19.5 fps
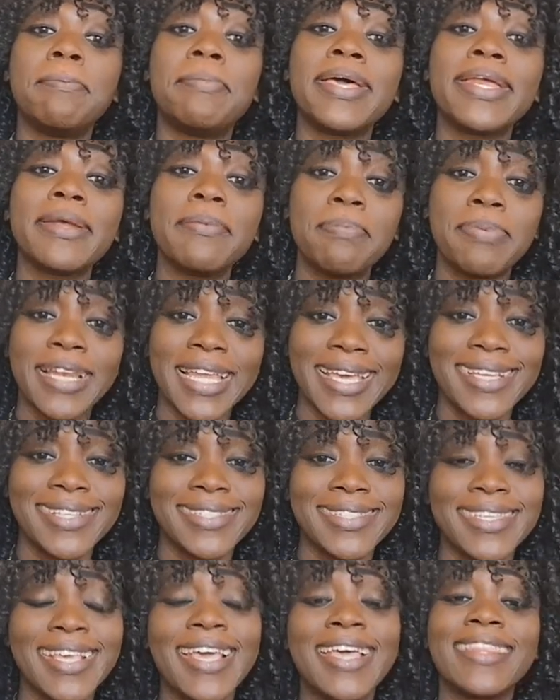better
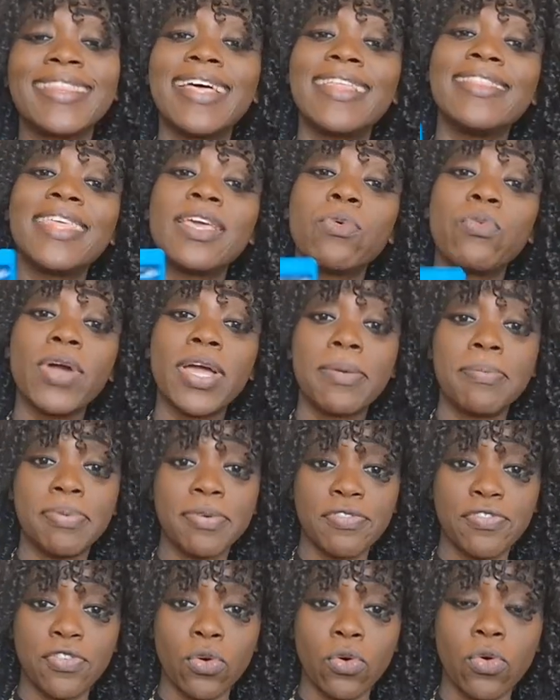place than they were
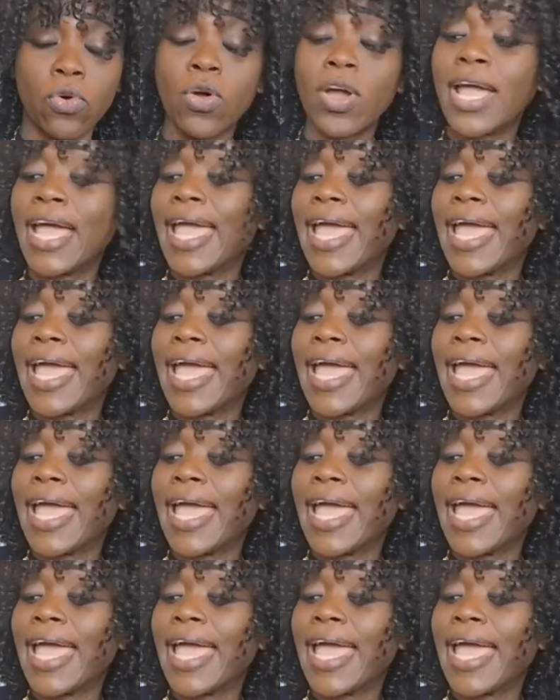before